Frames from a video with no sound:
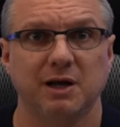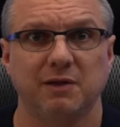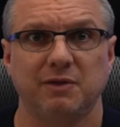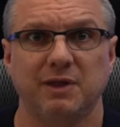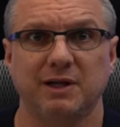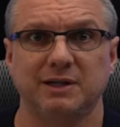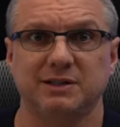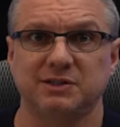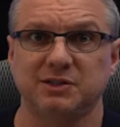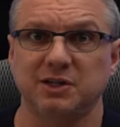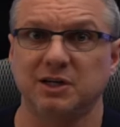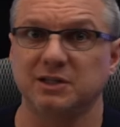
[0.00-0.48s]

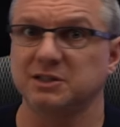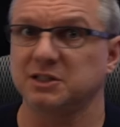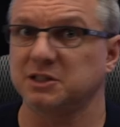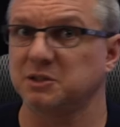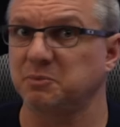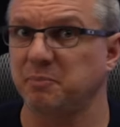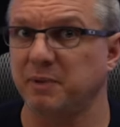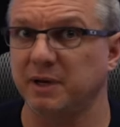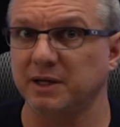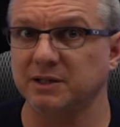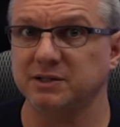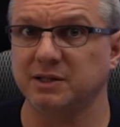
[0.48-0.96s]
that does
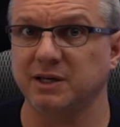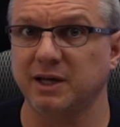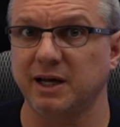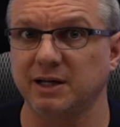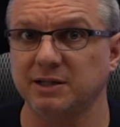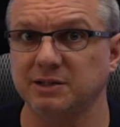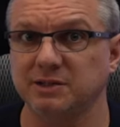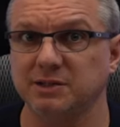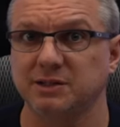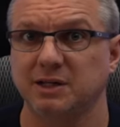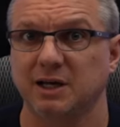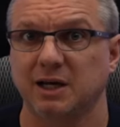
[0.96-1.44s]
its best
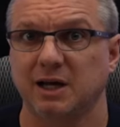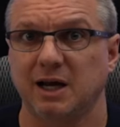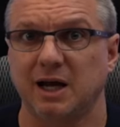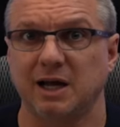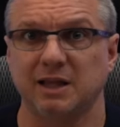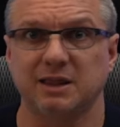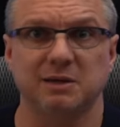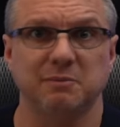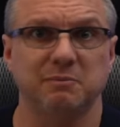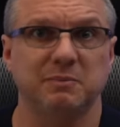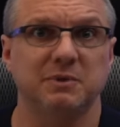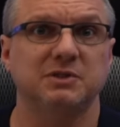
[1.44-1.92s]
guess
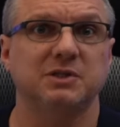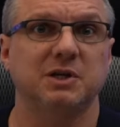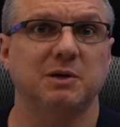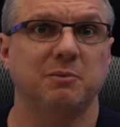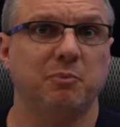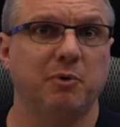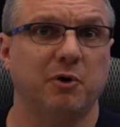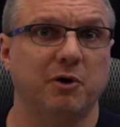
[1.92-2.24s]
at the missing